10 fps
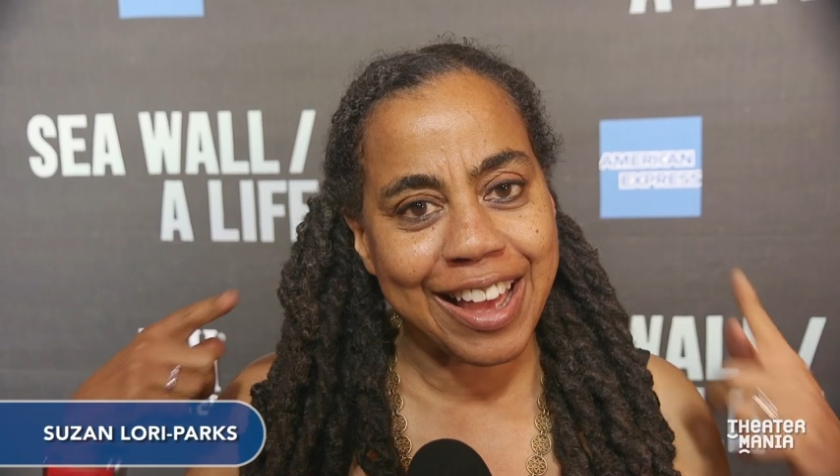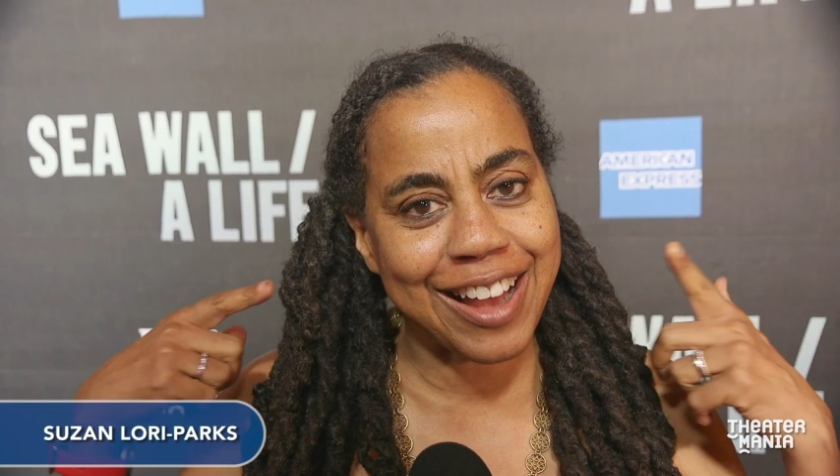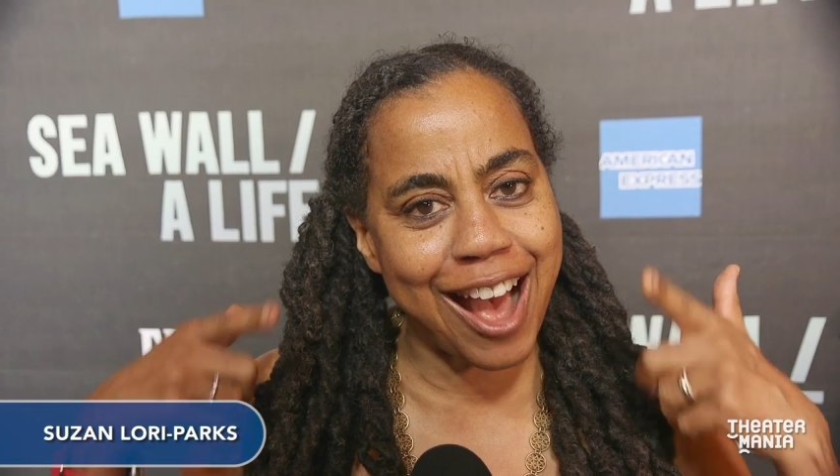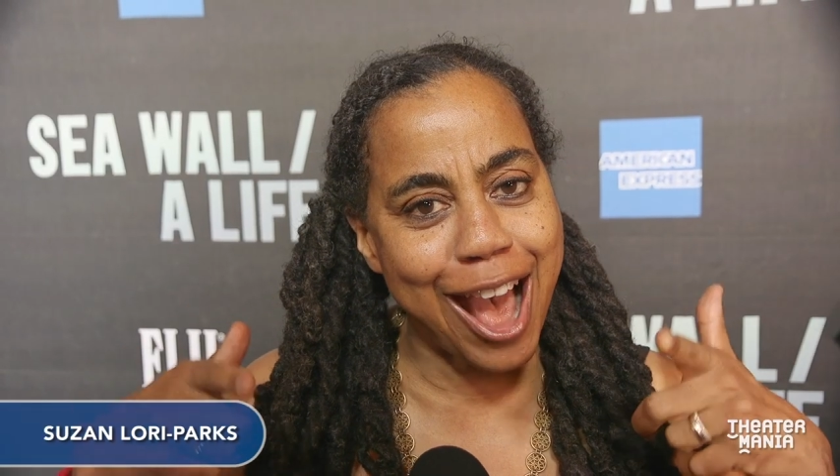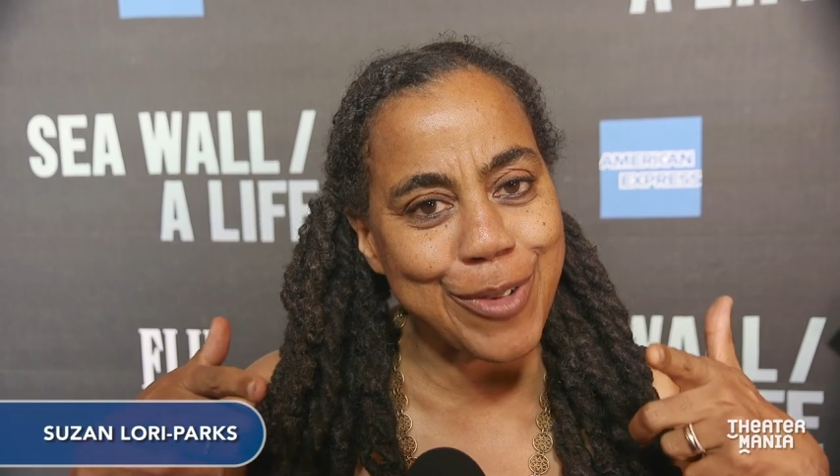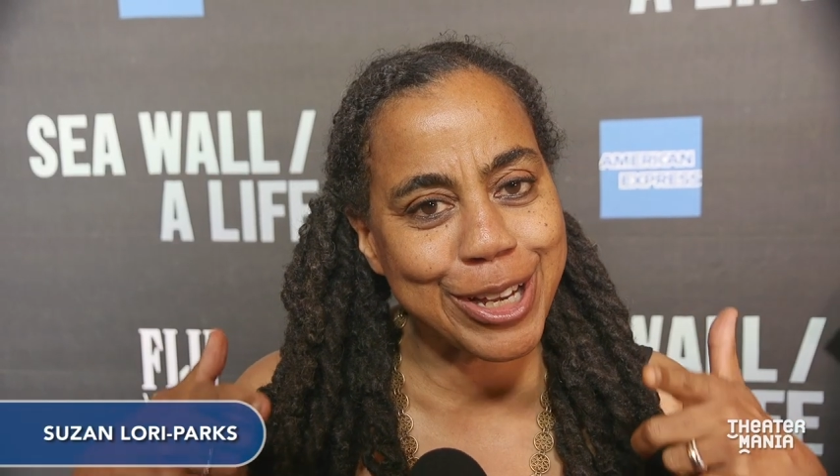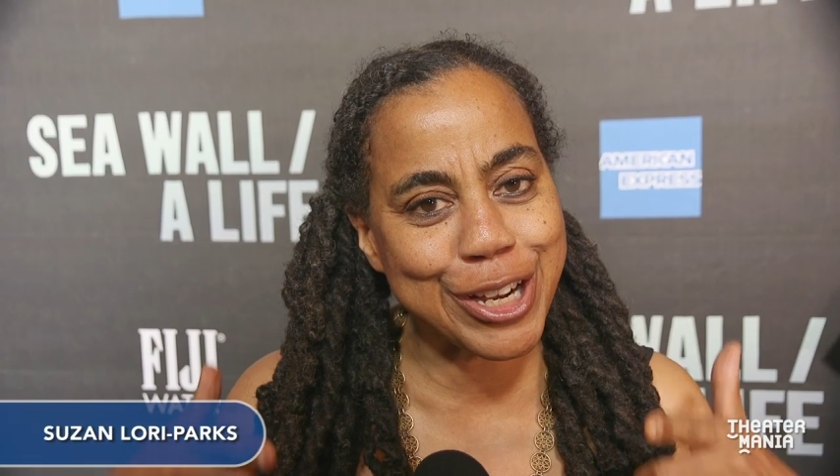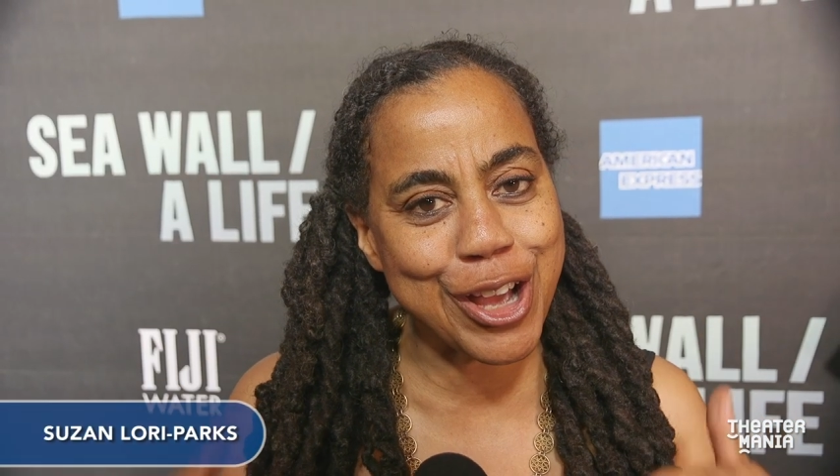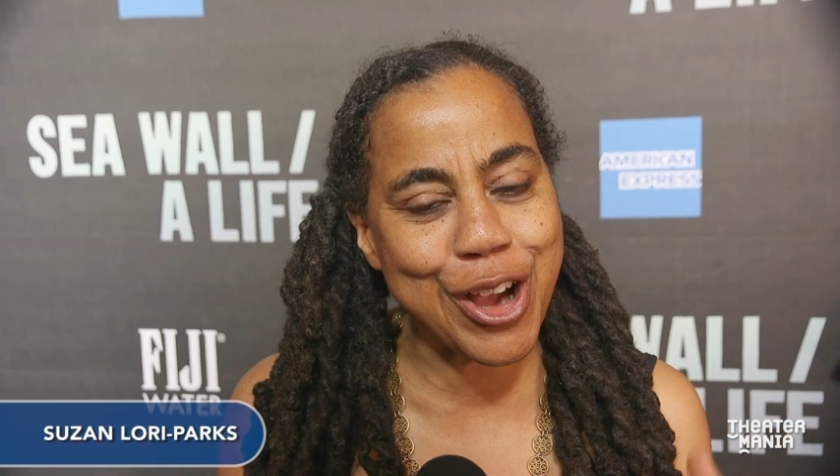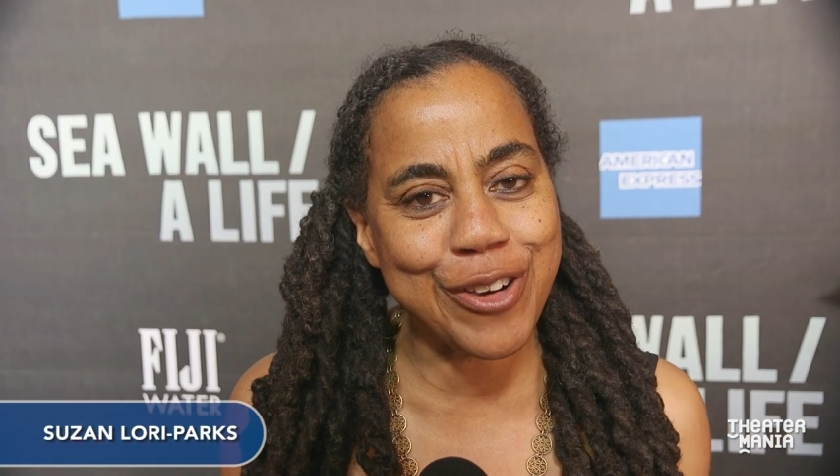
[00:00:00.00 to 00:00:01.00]
And I want
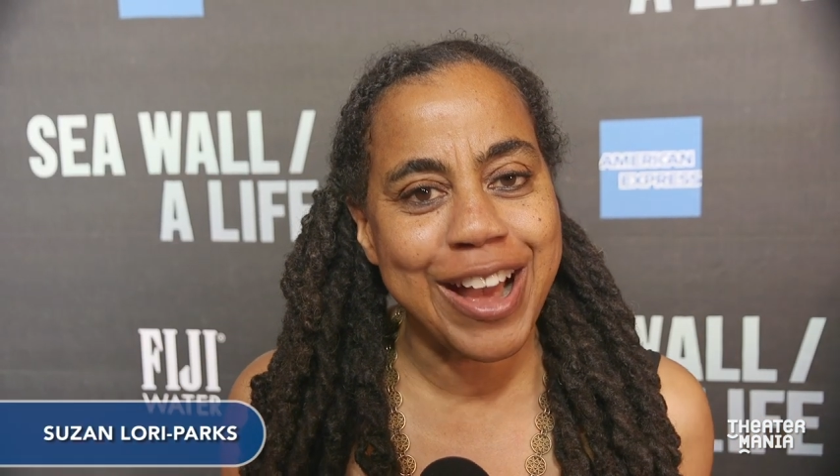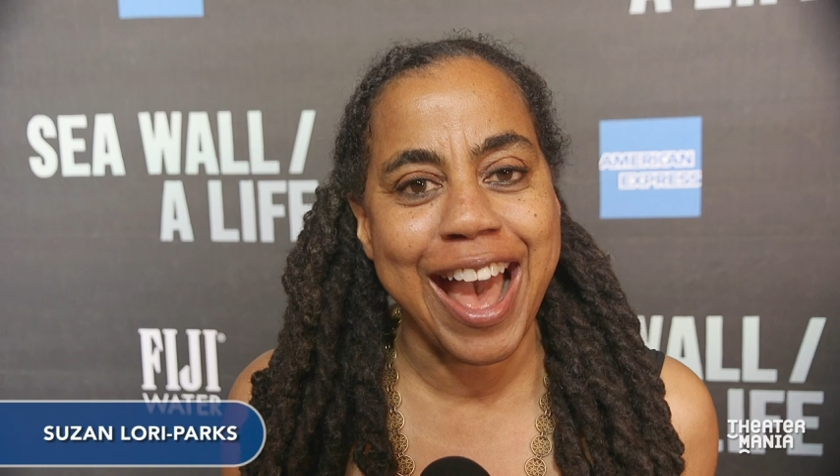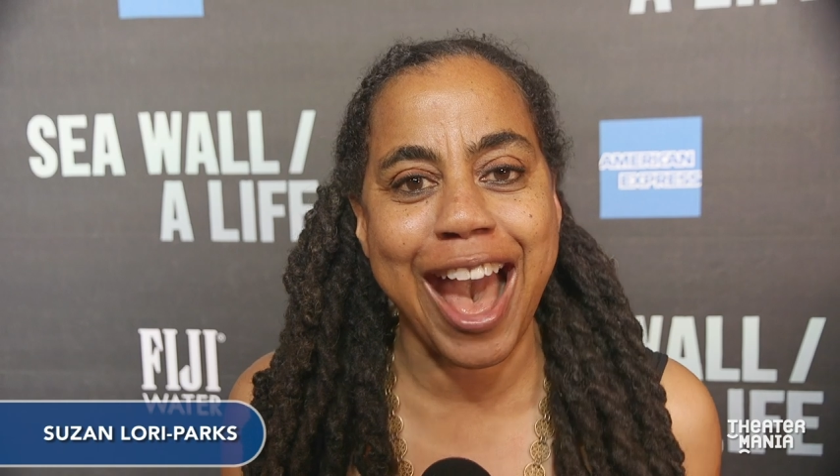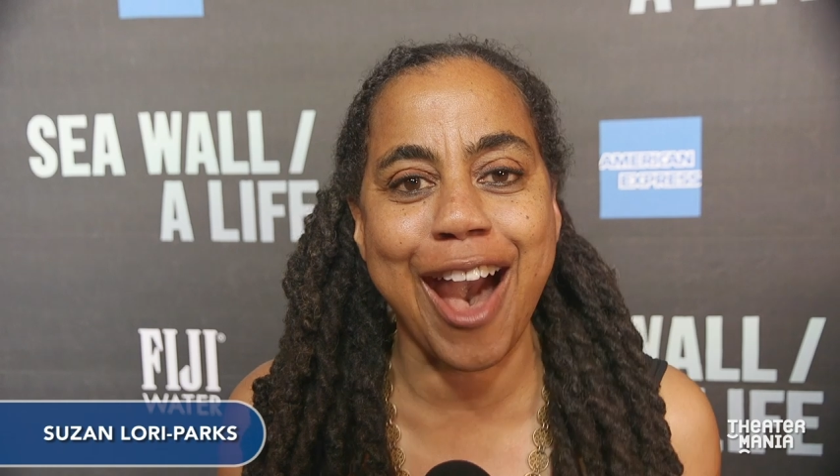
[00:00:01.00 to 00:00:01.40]
to know,